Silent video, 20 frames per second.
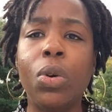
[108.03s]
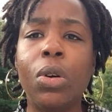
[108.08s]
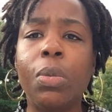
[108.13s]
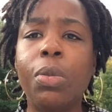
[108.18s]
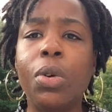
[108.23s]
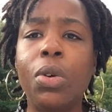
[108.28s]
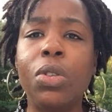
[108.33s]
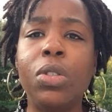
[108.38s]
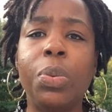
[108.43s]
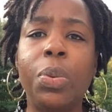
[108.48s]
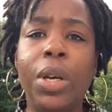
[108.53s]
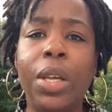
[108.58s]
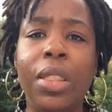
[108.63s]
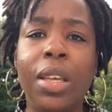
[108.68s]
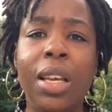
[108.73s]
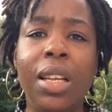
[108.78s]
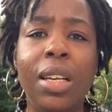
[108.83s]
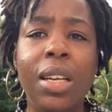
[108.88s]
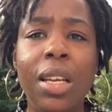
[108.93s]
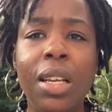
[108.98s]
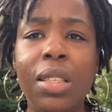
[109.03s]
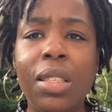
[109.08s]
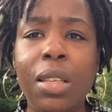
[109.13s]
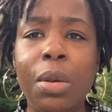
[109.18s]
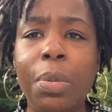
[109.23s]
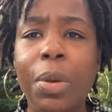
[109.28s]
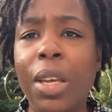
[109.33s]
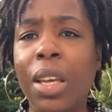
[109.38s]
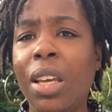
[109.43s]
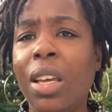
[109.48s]
hormones where they need
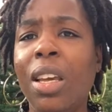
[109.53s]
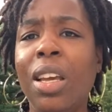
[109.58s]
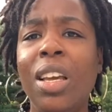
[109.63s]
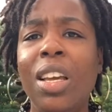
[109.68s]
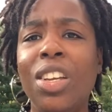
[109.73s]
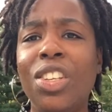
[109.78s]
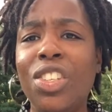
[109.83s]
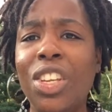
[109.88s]
to be.